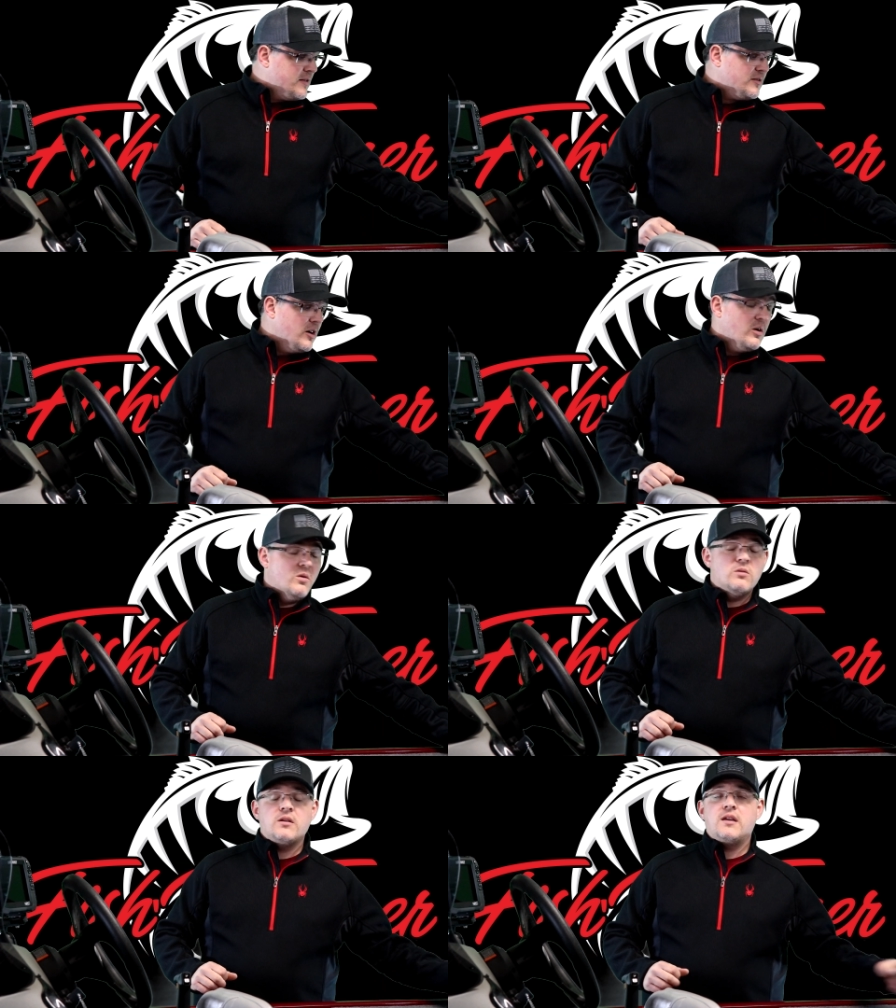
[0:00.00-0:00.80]

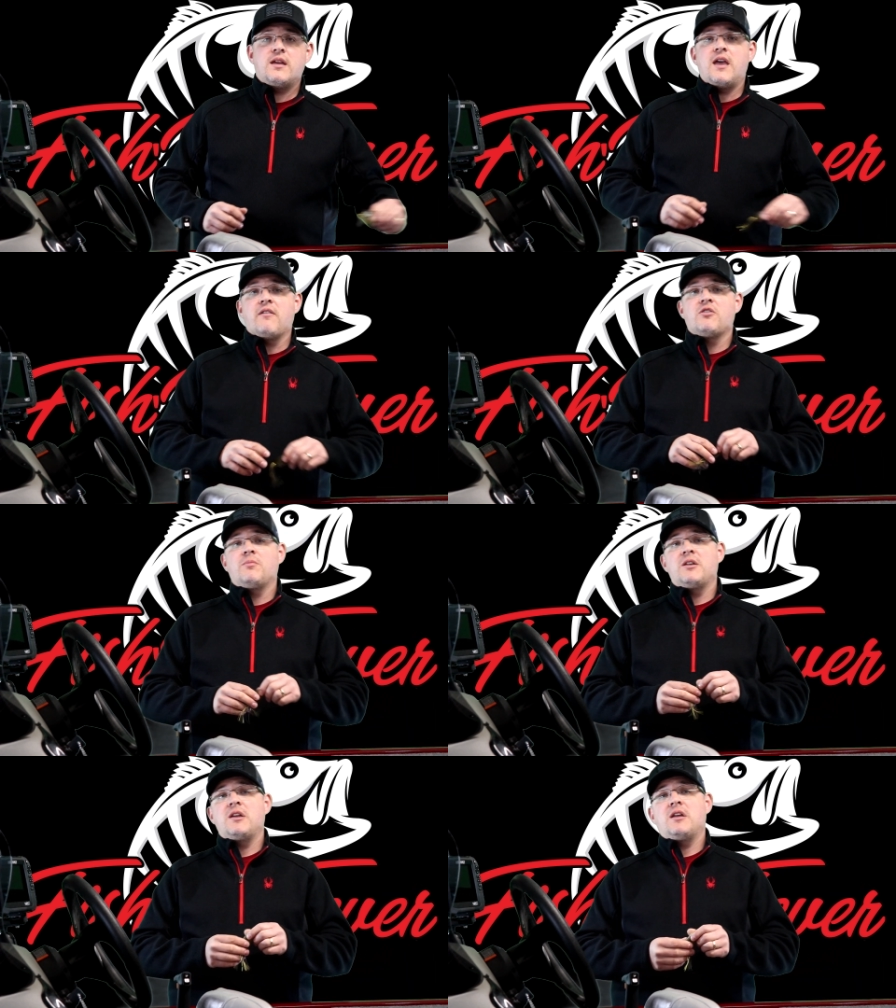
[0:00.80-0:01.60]
So
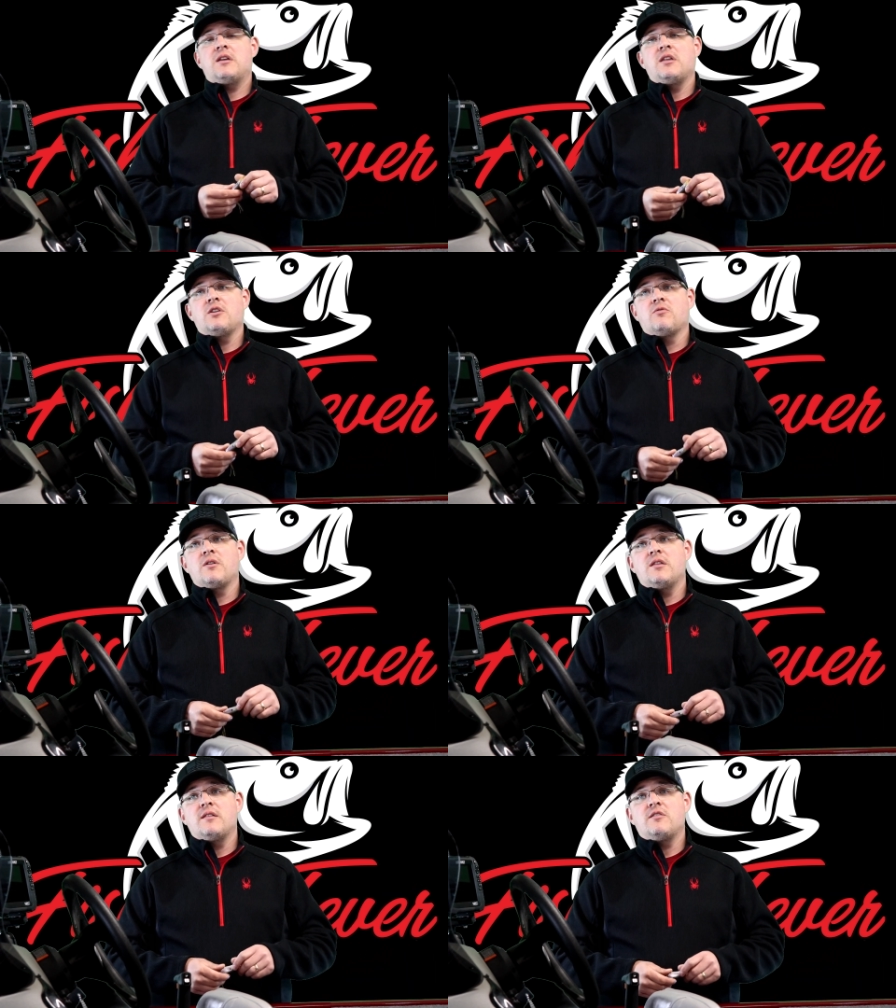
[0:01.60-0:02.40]
everybody can
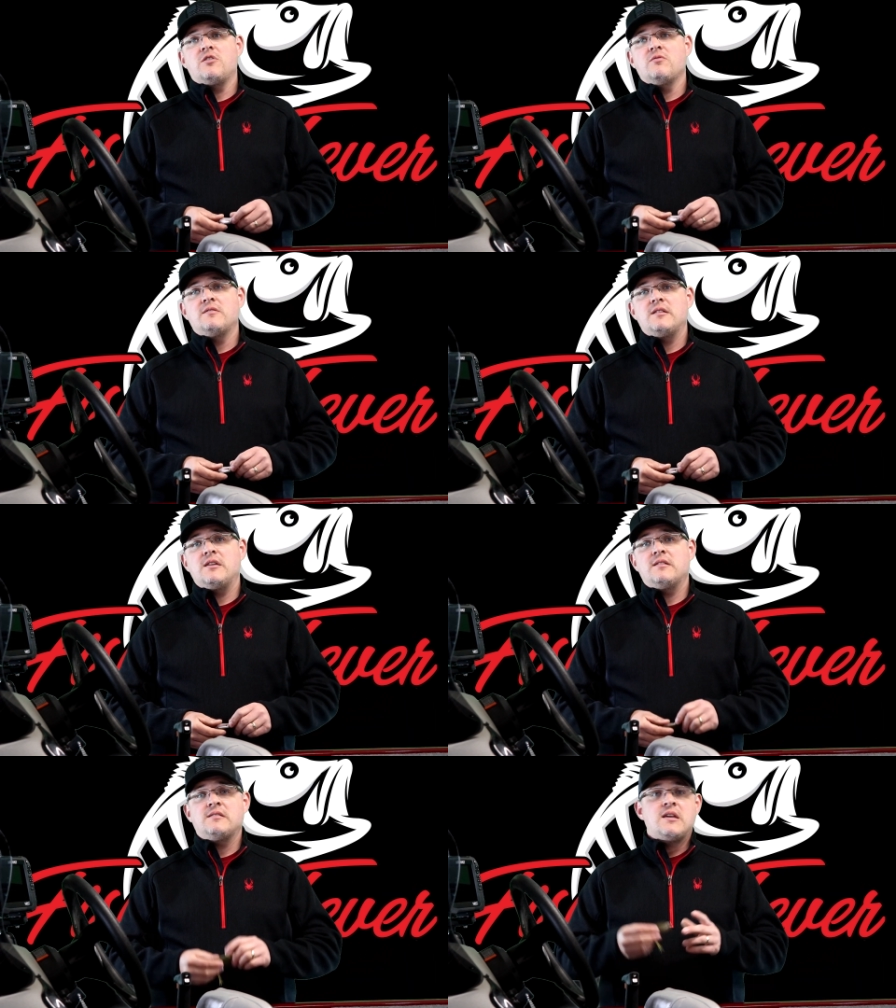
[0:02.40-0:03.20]
agree that's used
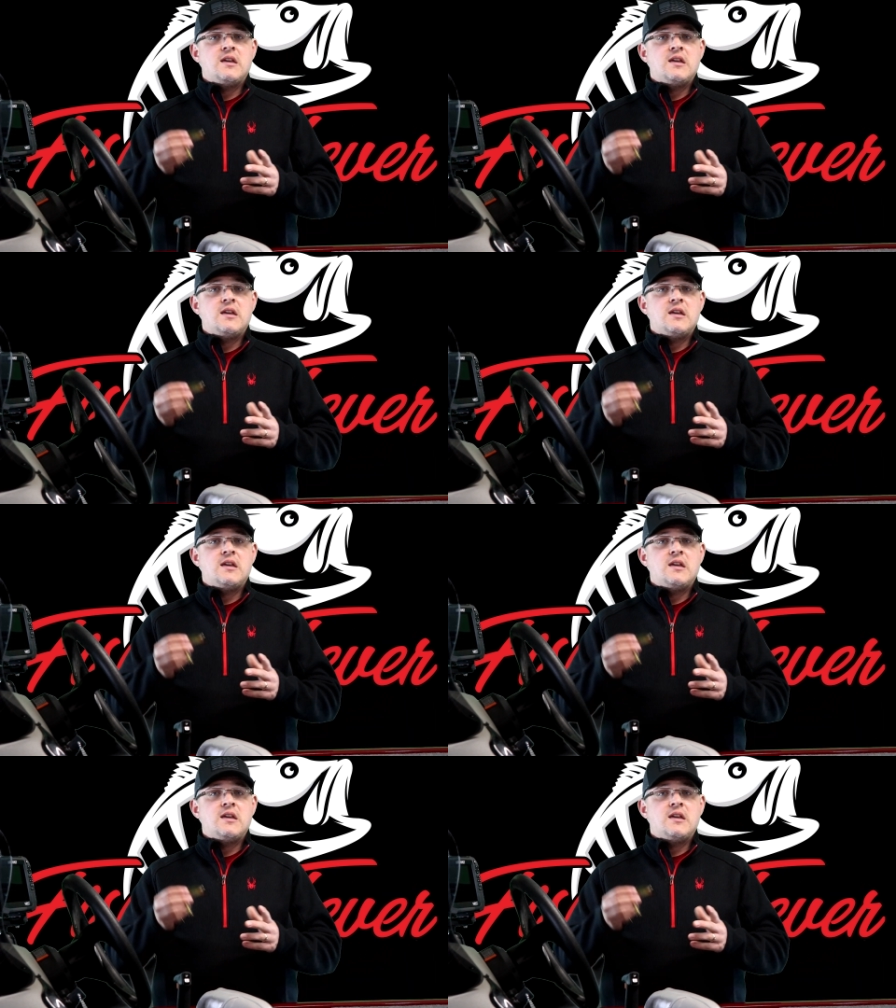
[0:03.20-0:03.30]
these